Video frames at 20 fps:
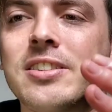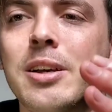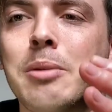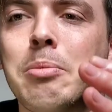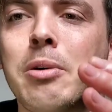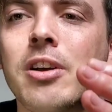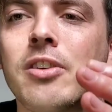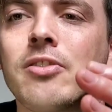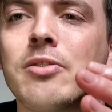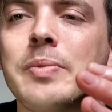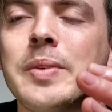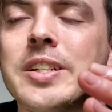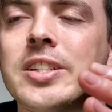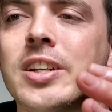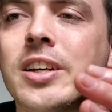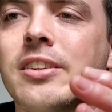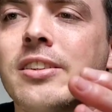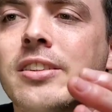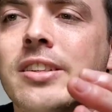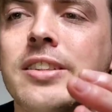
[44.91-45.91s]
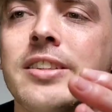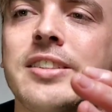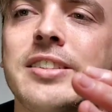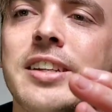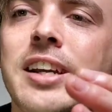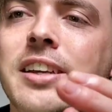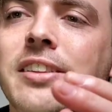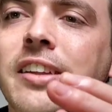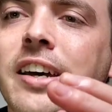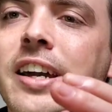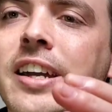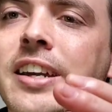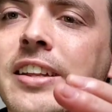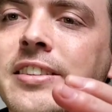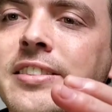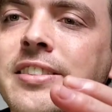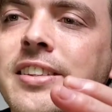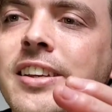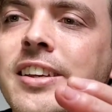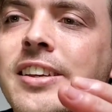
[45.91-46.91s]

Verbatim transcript: apart from each other on the sidelines,